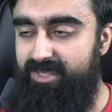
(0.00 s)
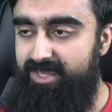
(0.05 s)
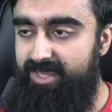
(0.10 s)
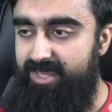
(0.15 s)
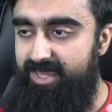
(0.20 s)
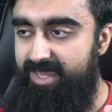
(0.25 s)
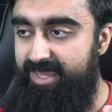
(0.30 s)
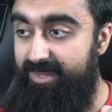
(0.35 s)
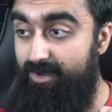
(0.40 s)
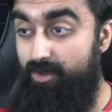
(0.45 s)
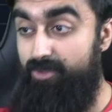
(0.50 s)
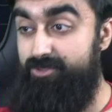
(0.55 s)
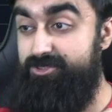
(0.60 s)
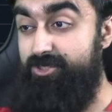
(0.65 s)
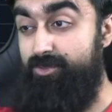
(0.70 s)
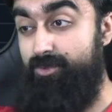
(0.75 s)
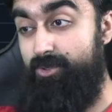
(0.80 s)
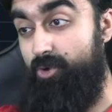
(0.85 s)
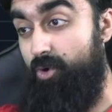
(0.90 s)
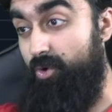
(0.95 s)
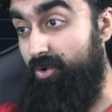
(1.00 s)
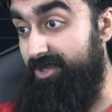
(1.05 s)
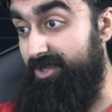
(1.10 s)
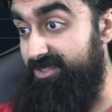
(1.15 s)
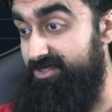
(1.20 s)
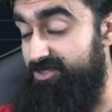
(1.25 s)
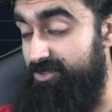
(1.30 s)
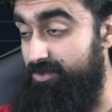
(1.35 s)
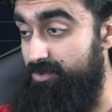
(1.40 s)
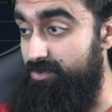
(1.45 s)
And also, according
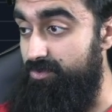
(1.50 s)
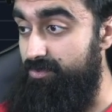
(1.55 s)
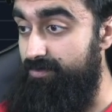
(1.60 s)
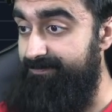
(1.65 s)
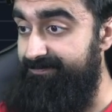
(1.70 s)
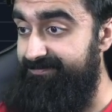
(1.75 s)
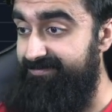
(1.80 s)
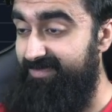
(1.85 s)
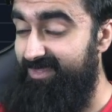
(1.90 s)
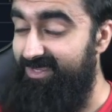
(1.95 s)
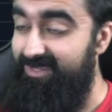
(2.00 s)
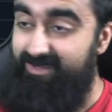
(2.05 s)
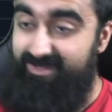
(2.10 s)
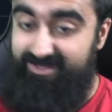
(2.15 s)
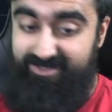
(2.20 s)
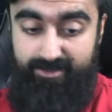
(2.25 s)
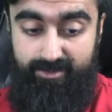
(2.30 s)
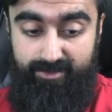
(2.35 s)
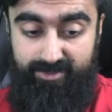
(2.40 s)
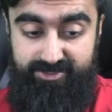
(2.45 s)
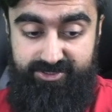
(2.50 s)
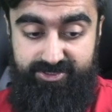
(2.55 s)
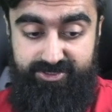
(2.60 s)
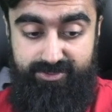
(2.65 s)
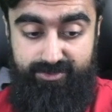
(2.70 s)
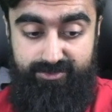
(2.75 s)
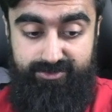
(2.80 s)
to, I just showed you